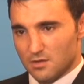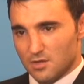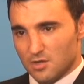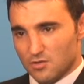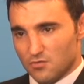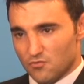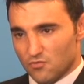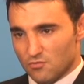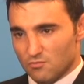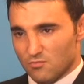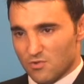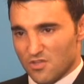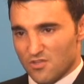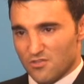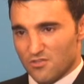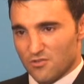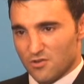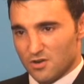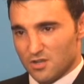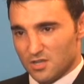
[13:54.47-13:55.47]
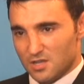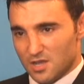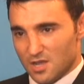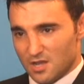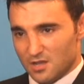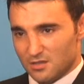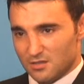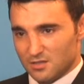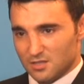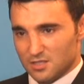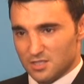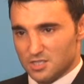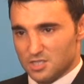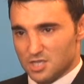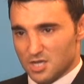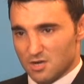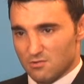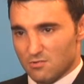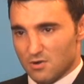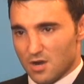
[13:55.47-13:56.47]
in room one thirty-eight,
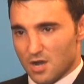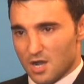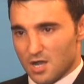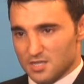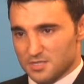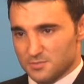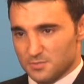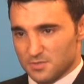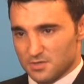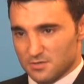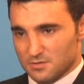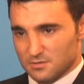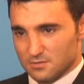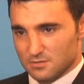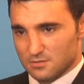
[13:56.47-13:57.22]
General Hospital.